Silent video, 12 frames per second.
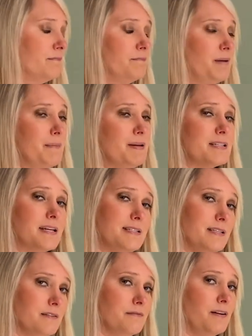baby is
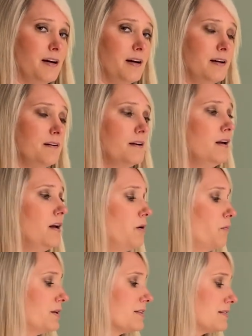identified
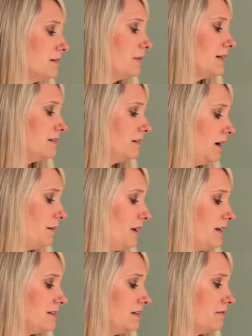with some
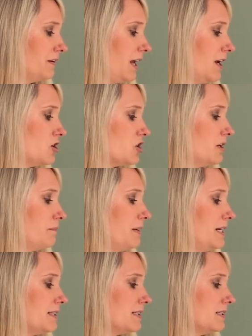identification
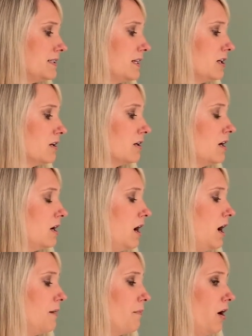pieces here
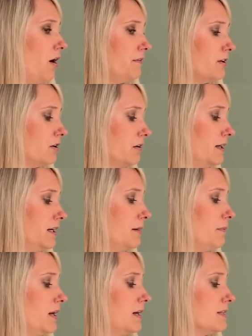on the
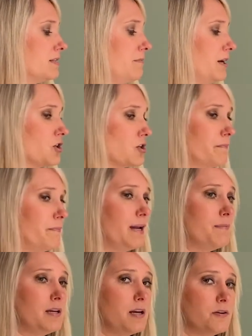crib to make sure
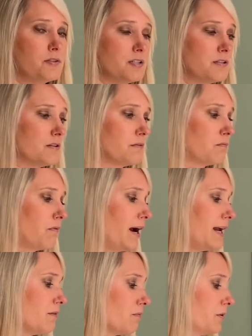baby goes into the
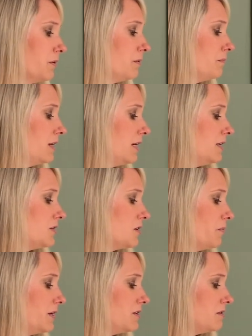right room. So
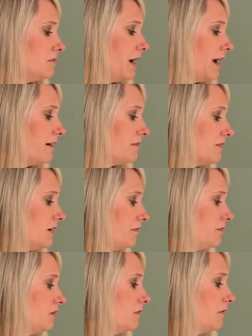we do have a
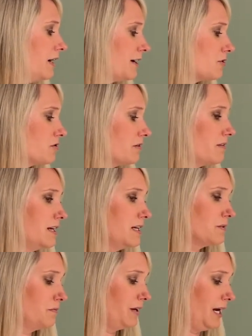few extra
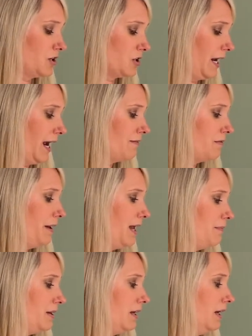things when we actually have a
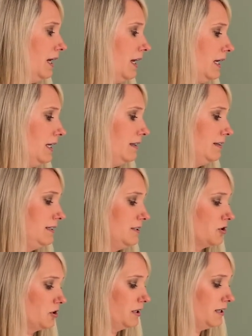baby in
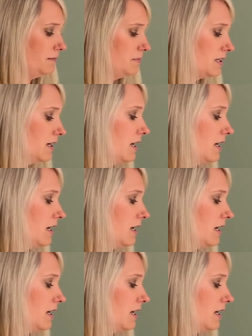these cribs.